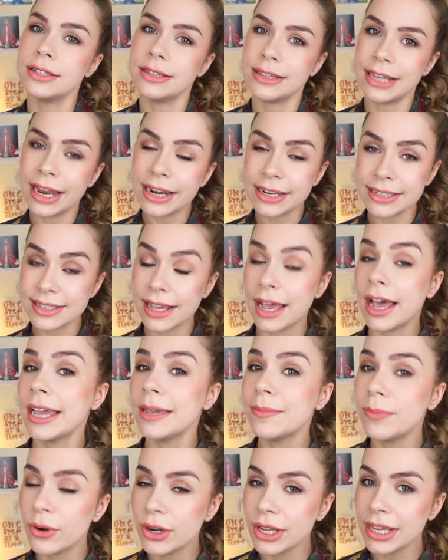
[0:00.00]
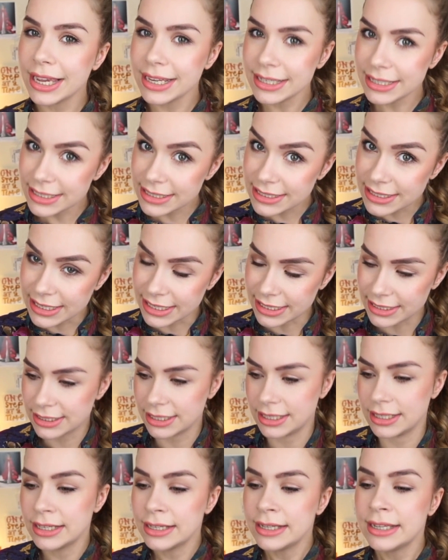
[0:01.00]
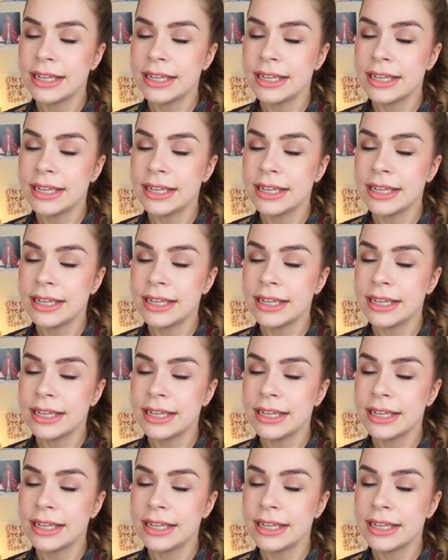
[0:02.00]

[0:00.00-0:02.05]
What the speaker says: and that is Highbury and Islington.